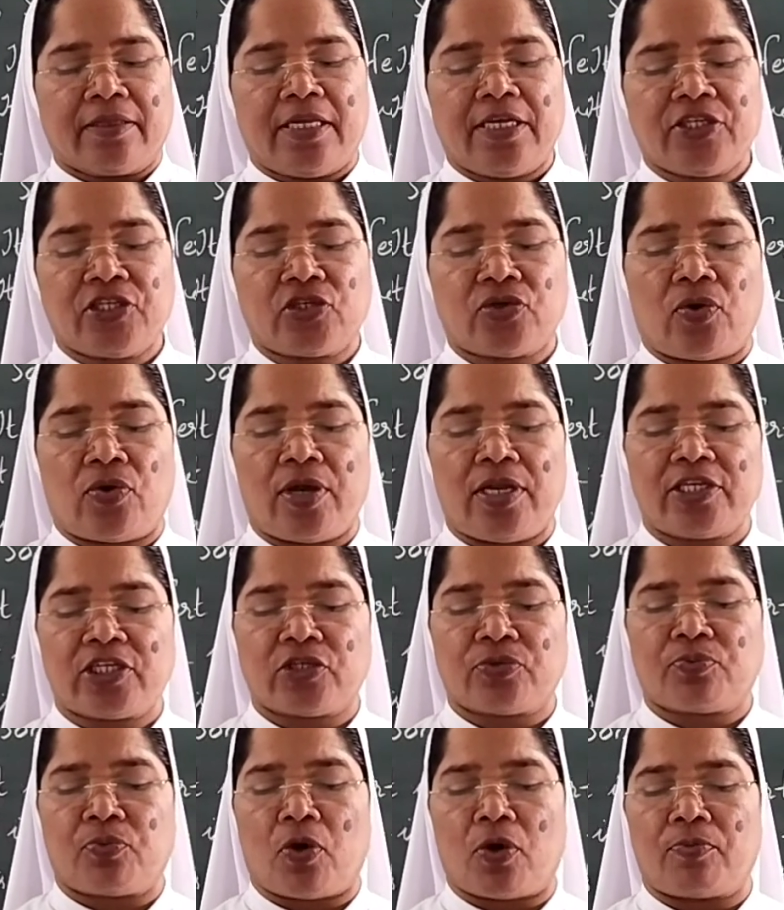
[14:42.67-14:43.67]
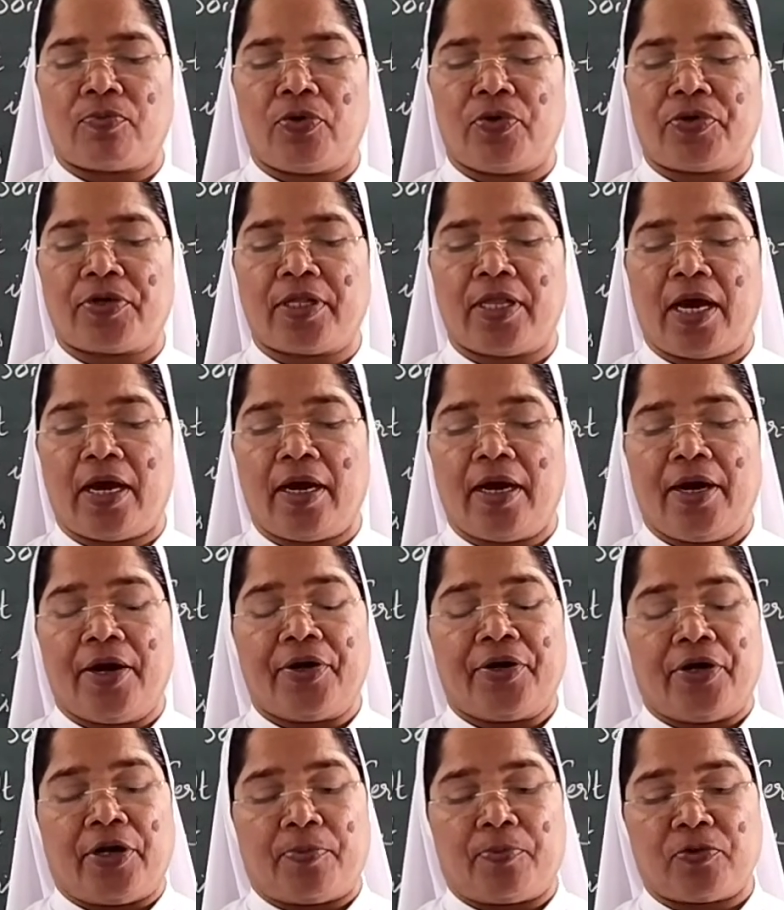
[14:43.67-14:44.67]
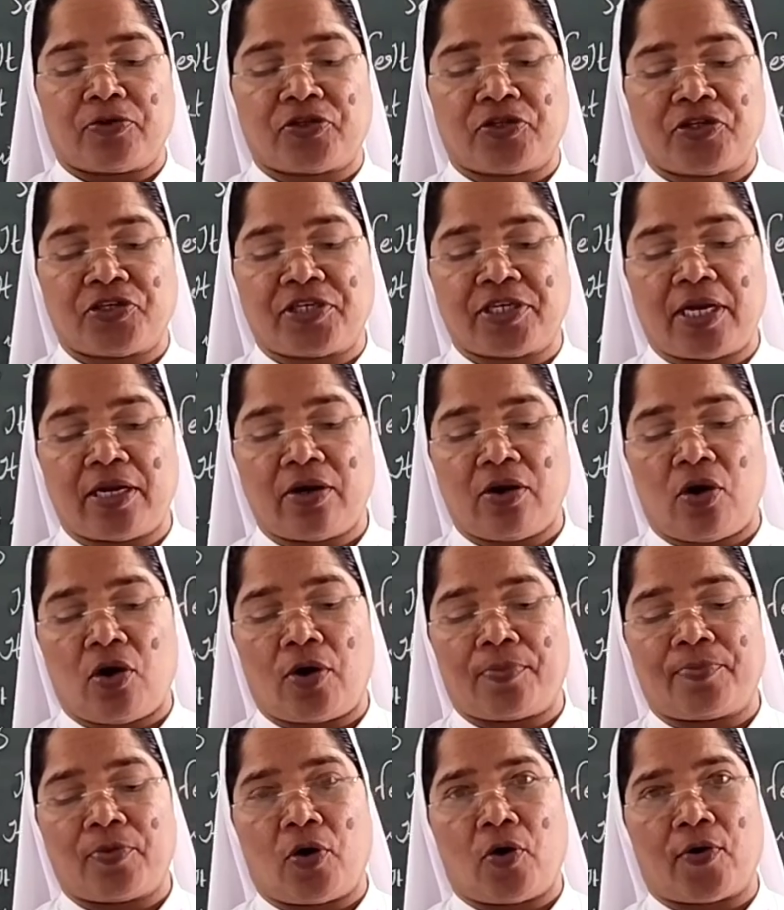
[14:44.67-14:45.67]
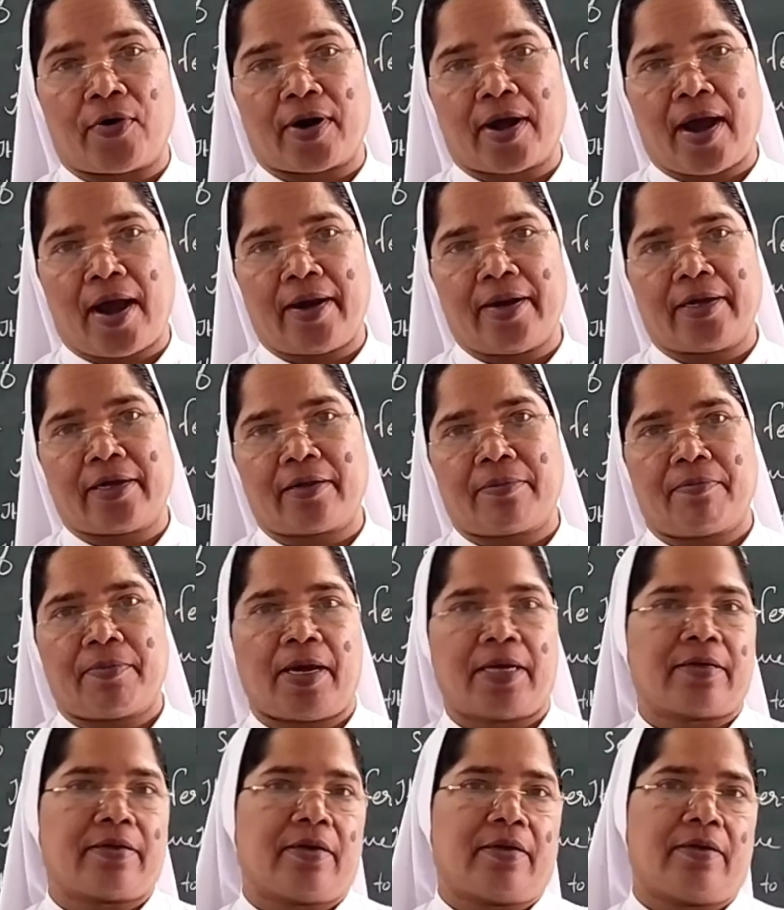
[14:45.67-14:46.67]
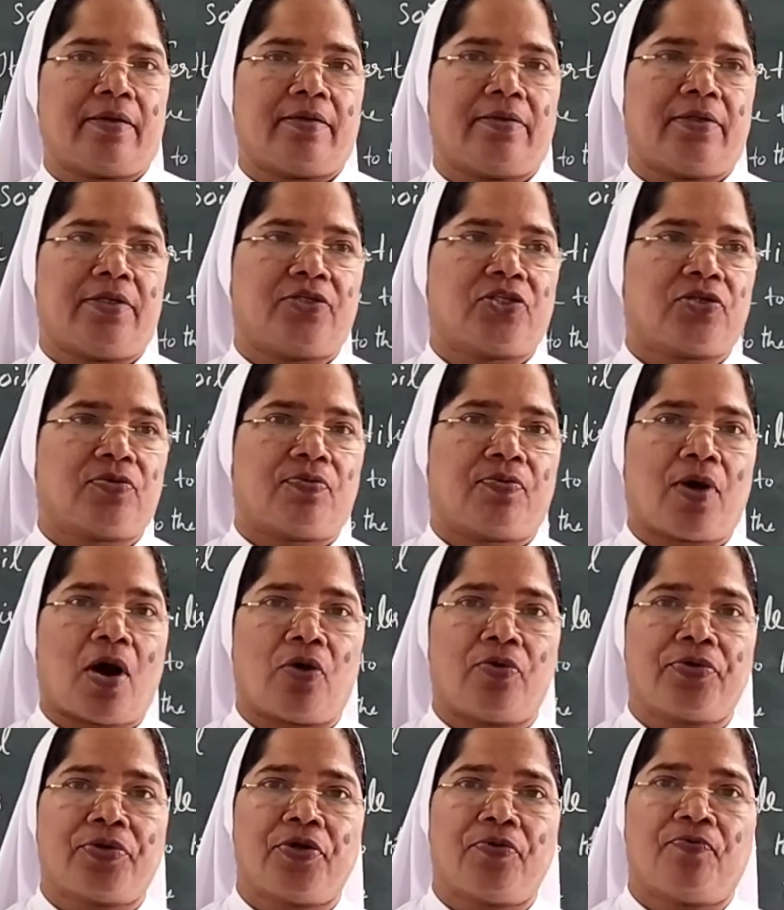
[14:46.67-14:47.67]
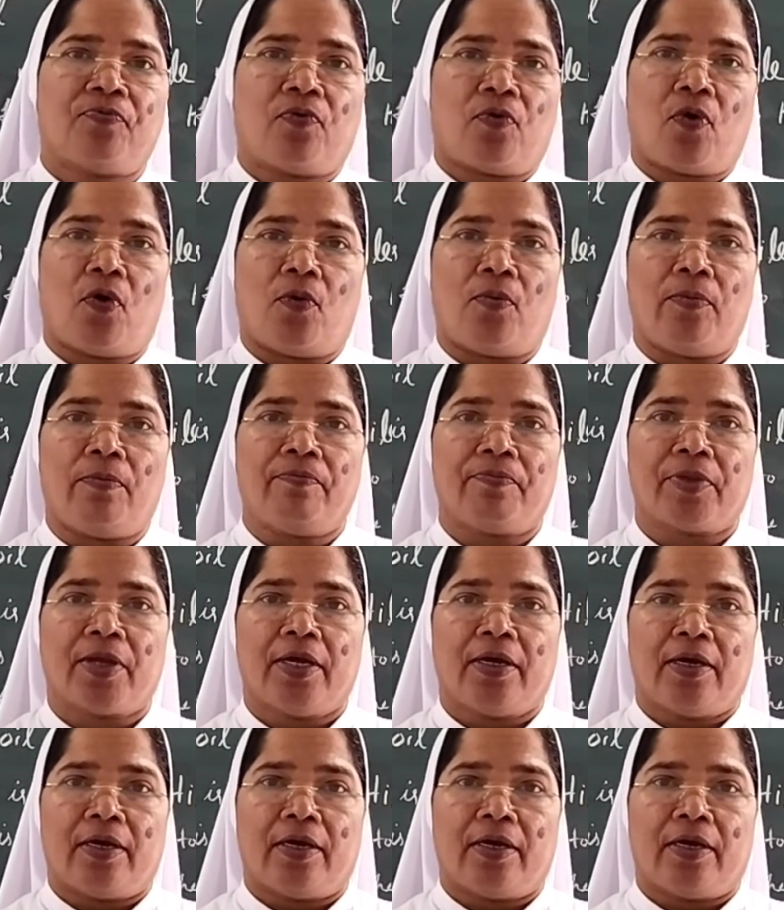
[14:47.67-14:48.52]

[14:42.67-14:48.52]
This soil is formed due to the deposition of organic matter. This is how it is formed.